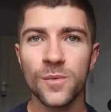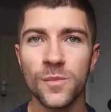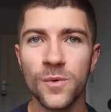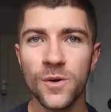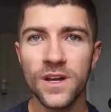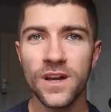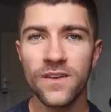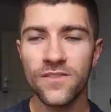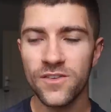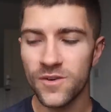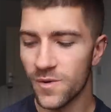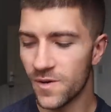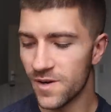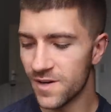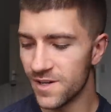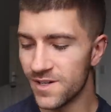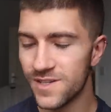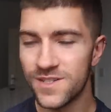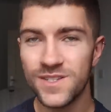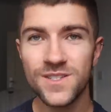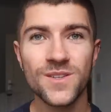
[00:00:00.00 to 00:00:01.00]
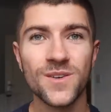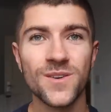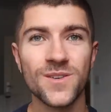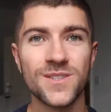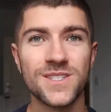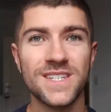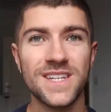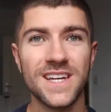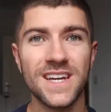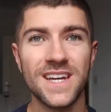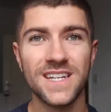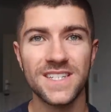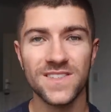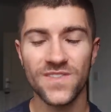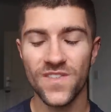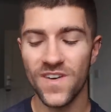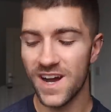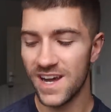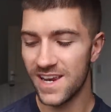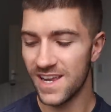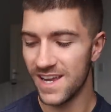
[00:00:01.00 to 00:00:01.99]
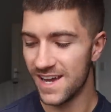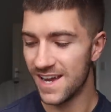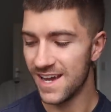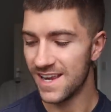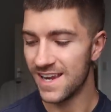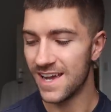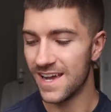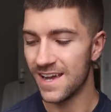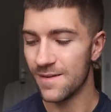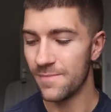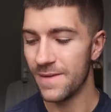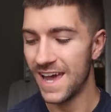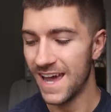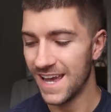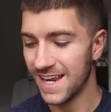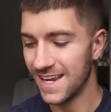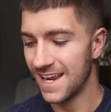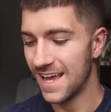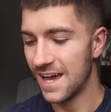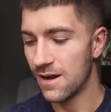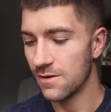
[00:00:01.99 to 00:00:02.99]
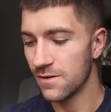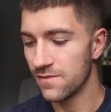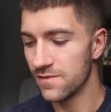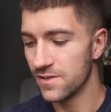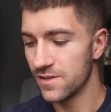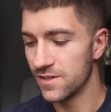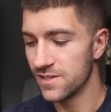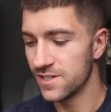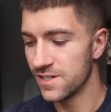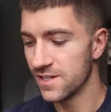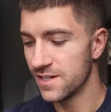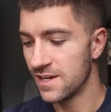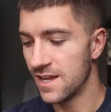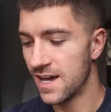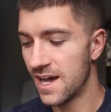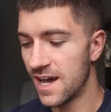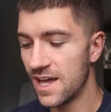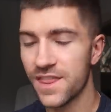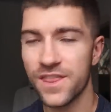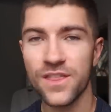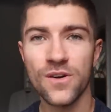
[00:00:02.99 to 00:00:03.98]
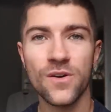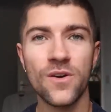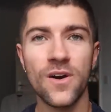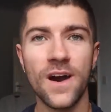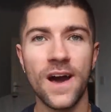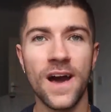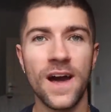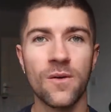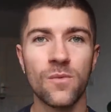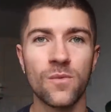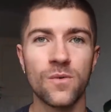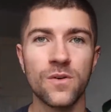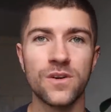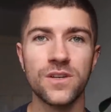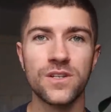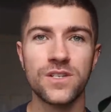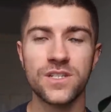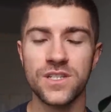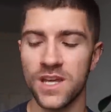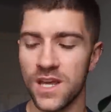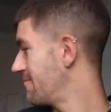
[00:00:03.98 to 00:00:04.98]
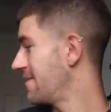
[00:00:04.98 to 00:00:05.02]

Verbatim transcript: Good morning, everyone. So today is Friday, and I am heading out of London. I thought I would.